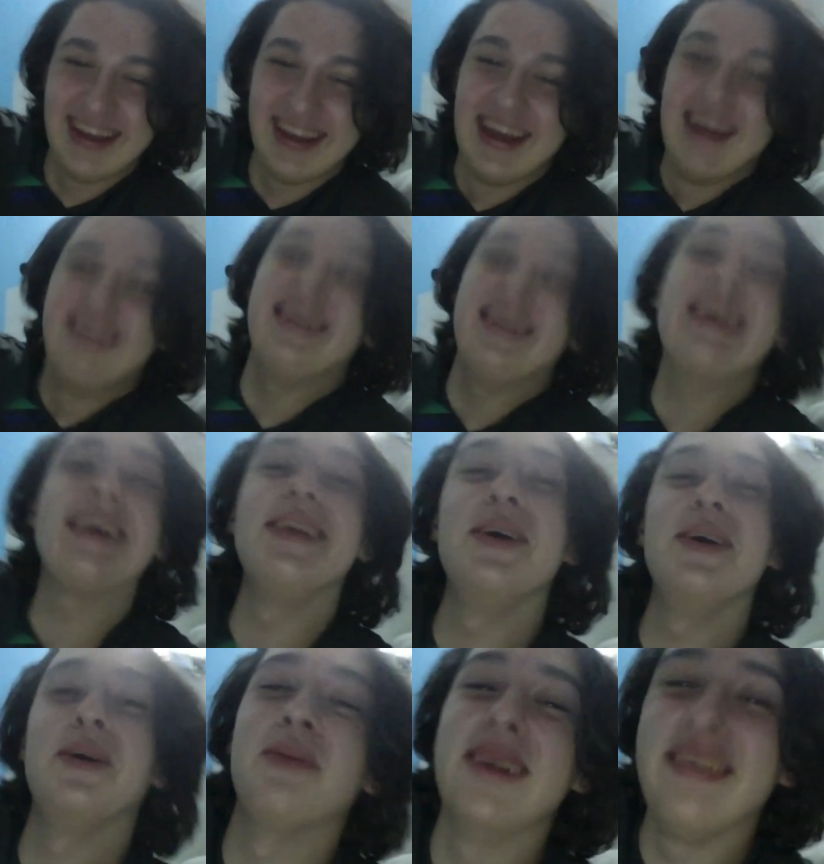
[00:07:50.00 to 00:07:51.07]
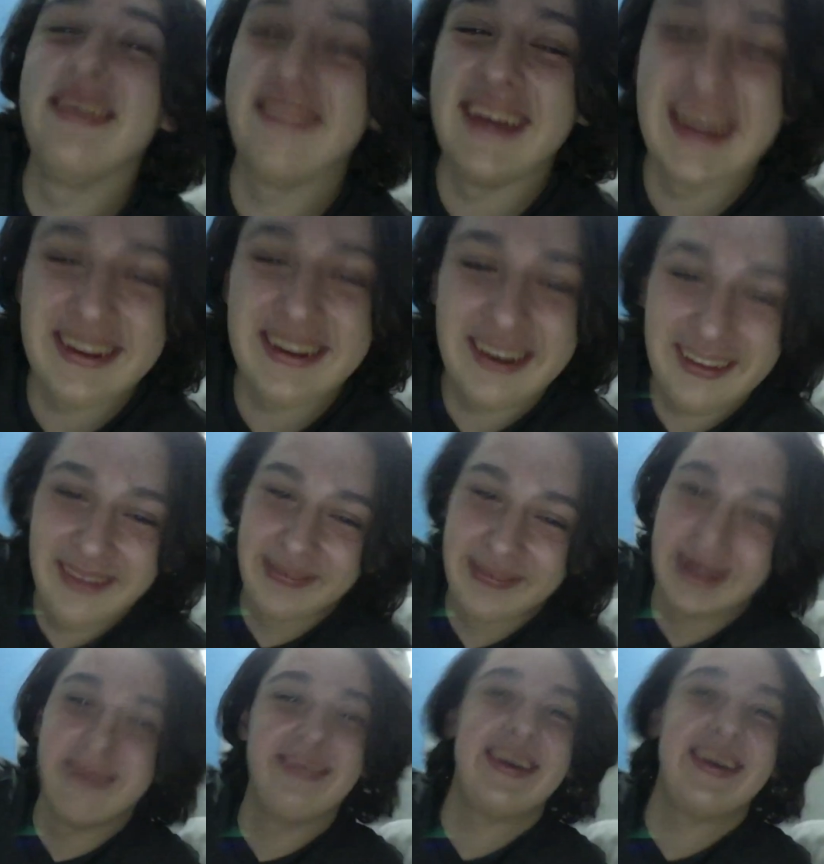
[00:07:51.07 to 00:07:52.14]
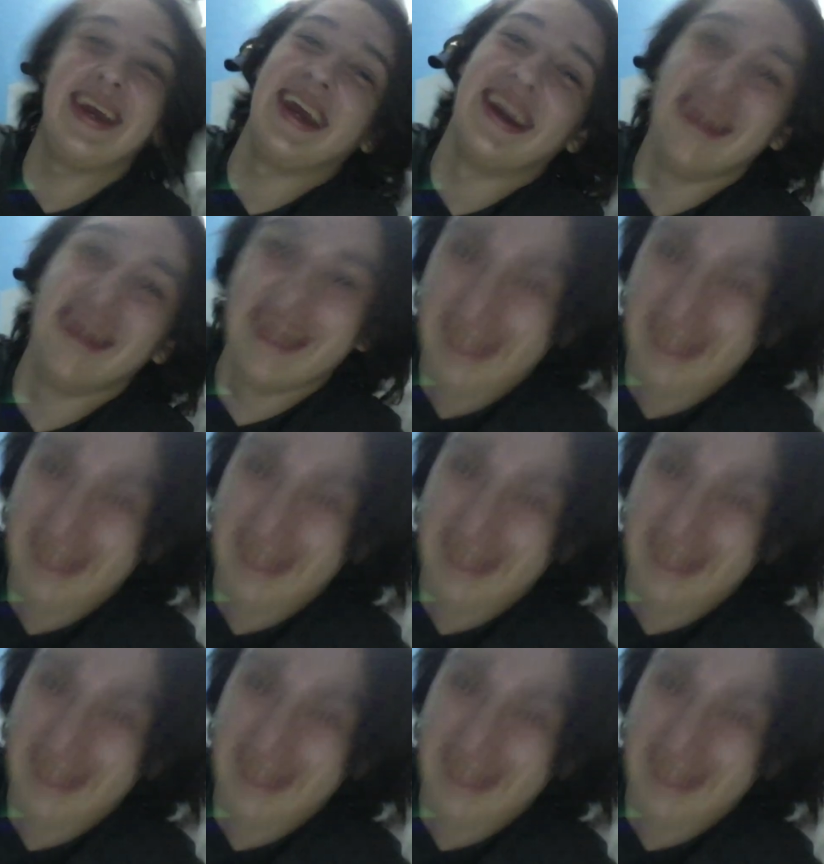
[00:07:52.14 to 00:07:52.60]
Take an Uber to San Carlos. I don't care.